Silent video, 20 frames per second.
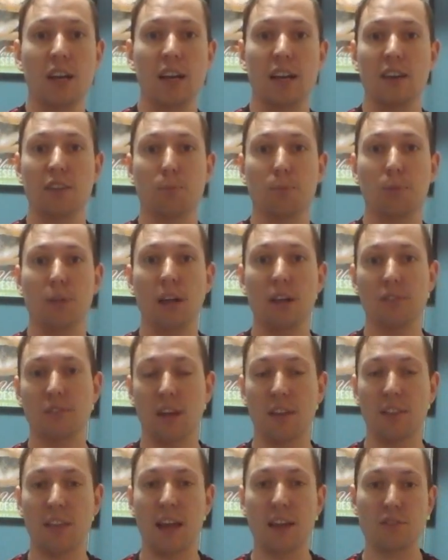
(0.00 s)
is placed
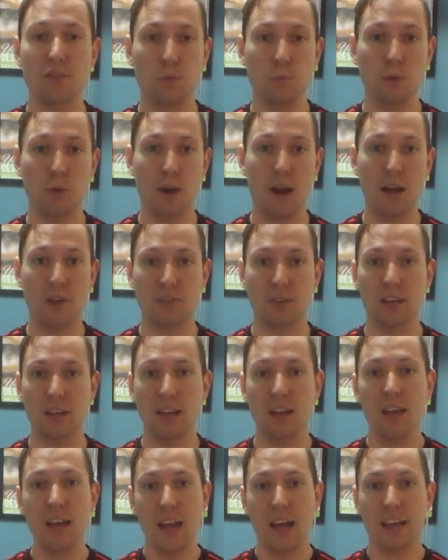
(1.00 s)
on that
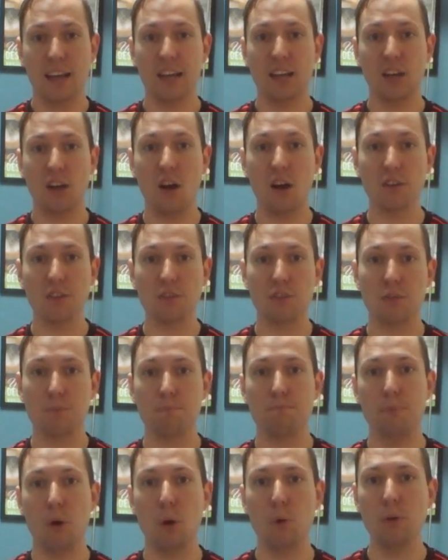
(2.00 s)
tuberosity and can cause
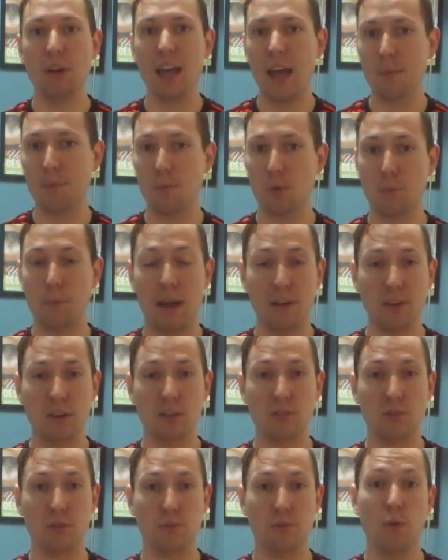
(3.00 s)
some bony
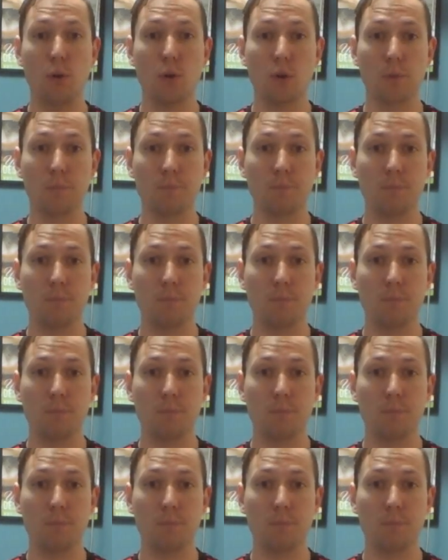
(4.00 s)
abnormalities to form.